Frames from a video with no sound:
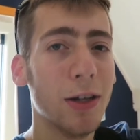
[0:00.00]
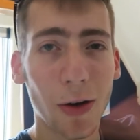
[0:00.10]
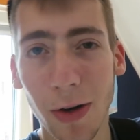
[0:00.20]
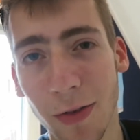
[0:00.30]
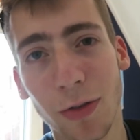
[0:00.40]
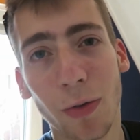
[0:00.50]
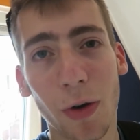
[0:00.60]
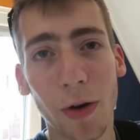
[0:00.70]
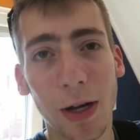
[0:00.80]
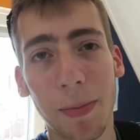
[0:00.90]
Don't have to
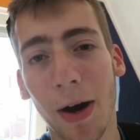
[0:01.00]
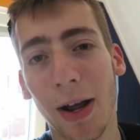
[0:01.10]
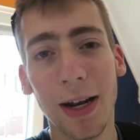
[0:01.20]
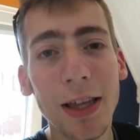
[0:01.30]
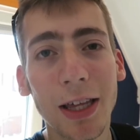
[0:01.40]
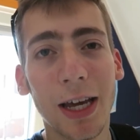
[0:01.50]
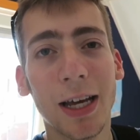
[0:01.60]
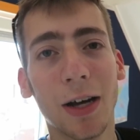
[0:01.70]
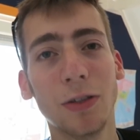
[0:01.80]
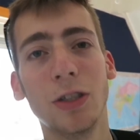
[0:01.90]
worry about
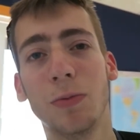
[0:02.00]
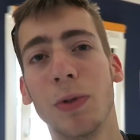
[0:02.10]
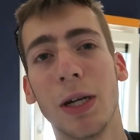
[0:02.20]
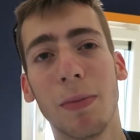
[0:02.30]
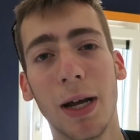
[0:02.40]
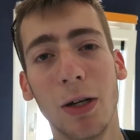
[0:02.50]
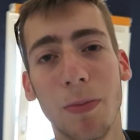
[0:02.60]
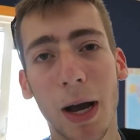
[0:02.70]
anything. I'll just bring my new